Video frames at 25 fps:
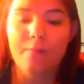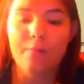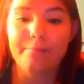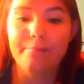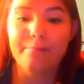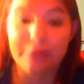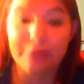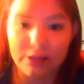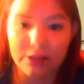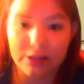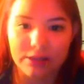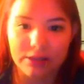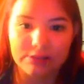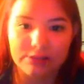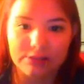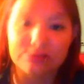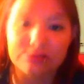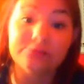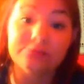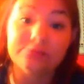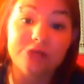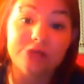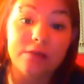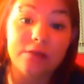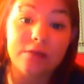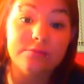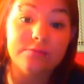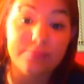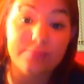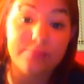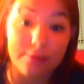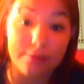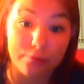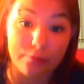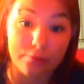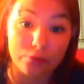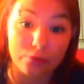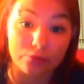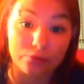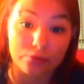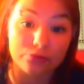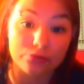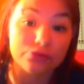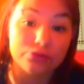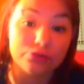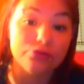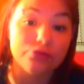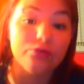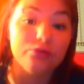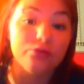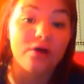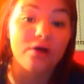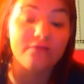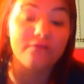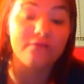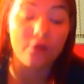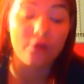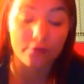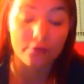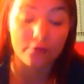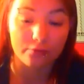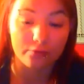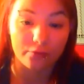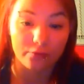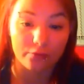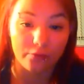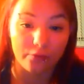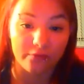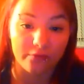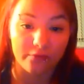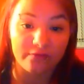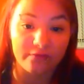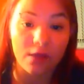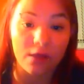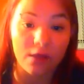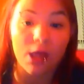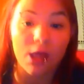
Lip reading: But sometimes people do not follow the rules,